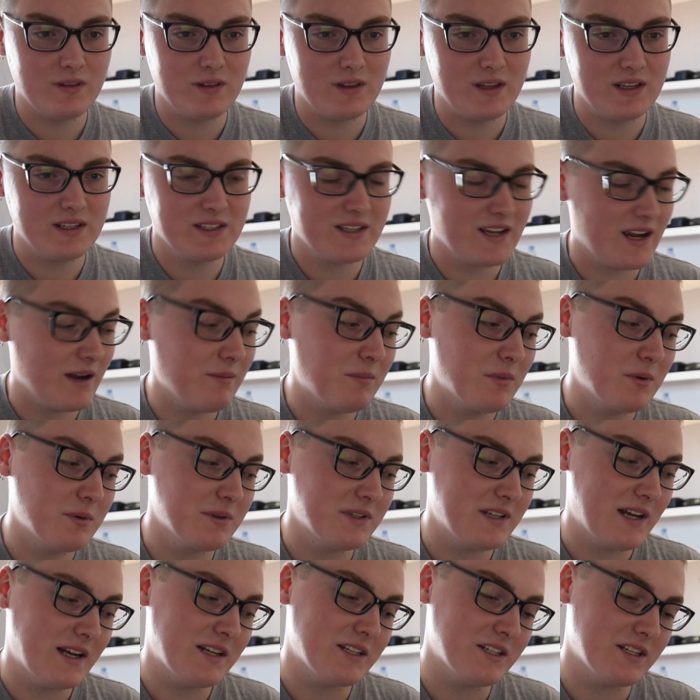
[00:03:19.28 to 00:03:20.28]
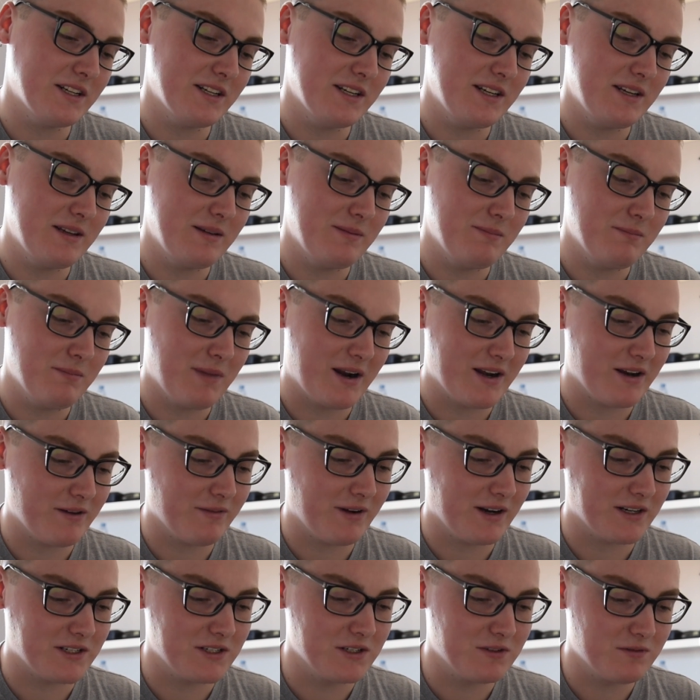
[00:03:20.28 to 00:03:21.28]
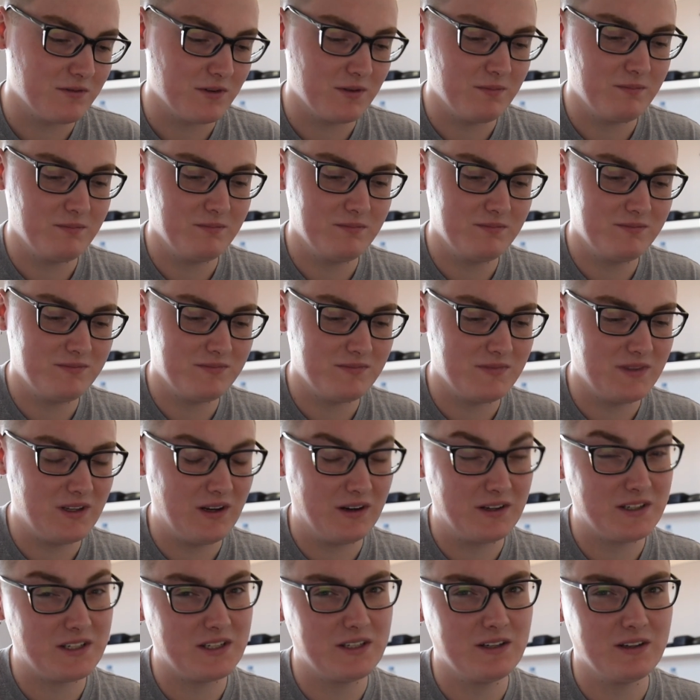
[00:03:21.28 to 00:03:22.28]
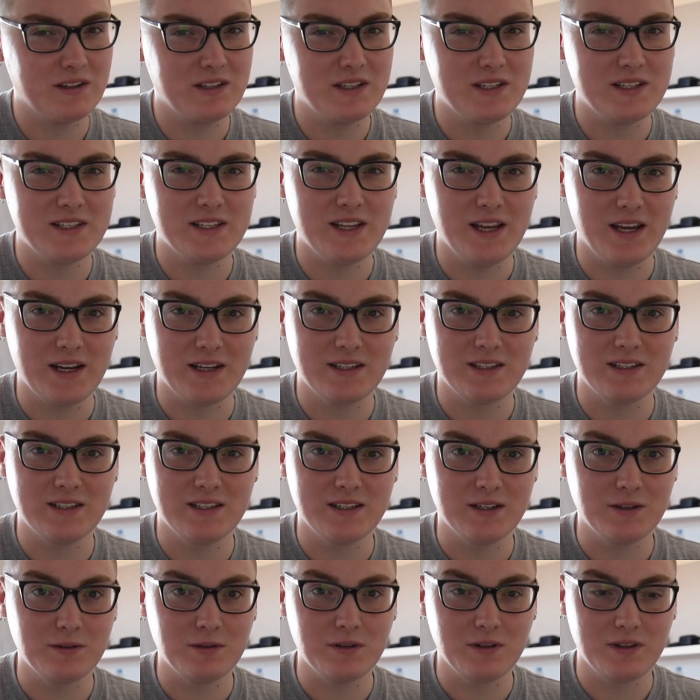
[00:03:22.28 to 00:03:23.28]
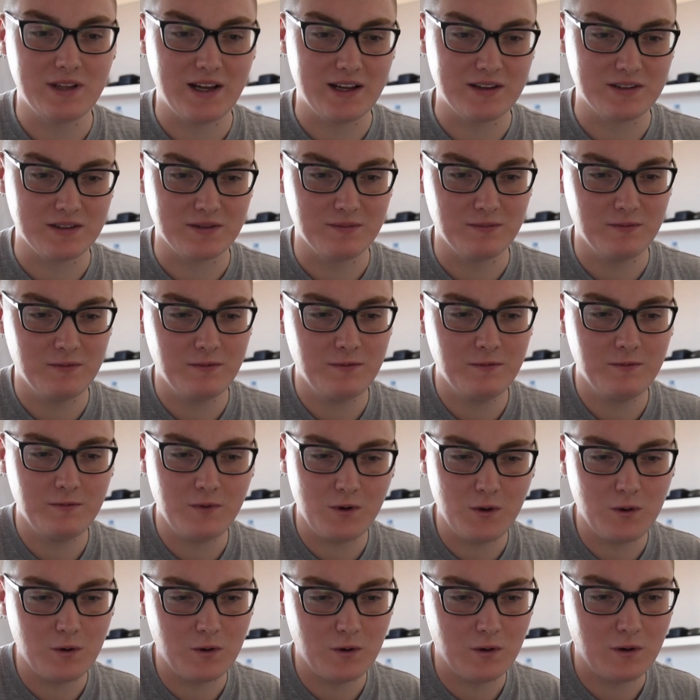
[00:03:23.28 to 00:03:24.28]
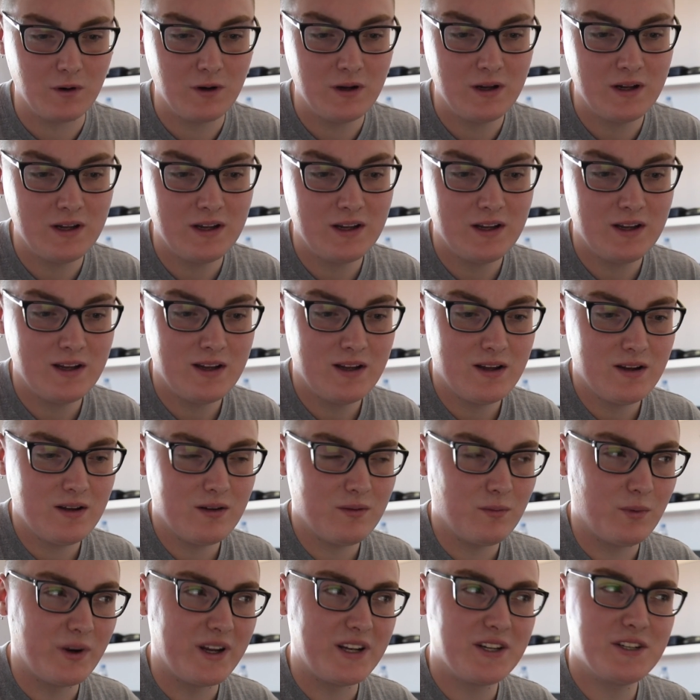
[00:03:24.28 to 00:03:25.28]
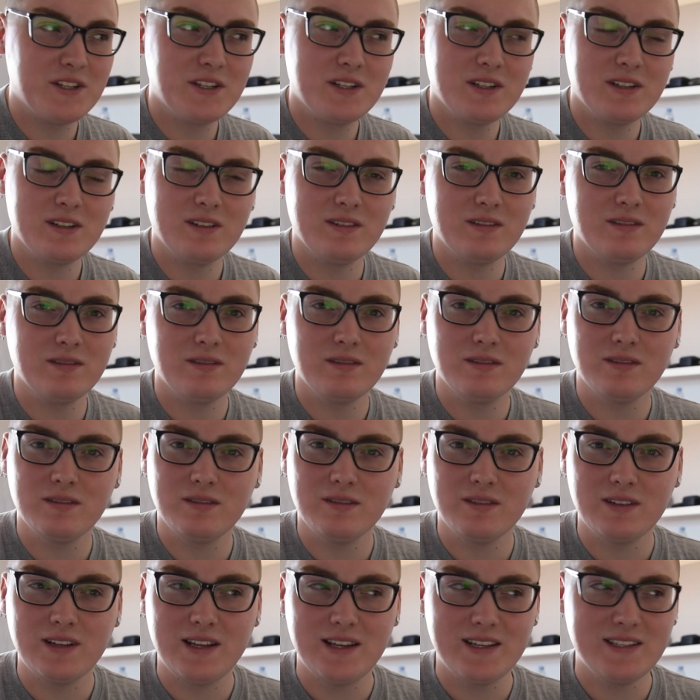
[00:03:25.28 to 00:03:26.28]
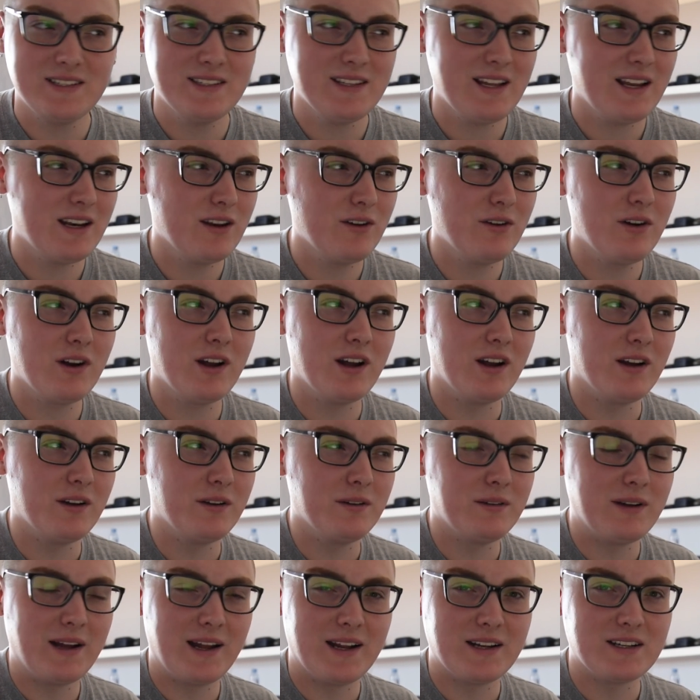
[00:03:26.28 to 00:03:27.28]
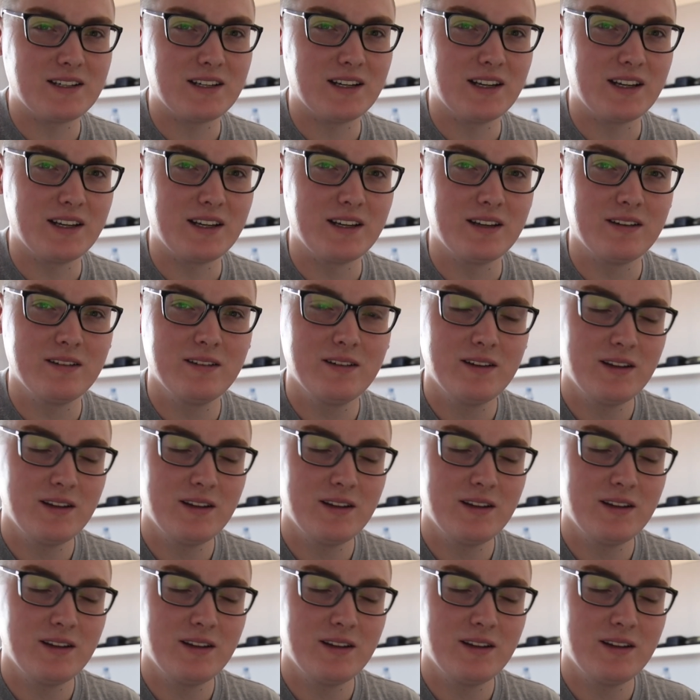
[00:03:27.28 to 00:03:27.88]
This camera was actually manufactured from 1996 until 2004, which isn't that long ago actually.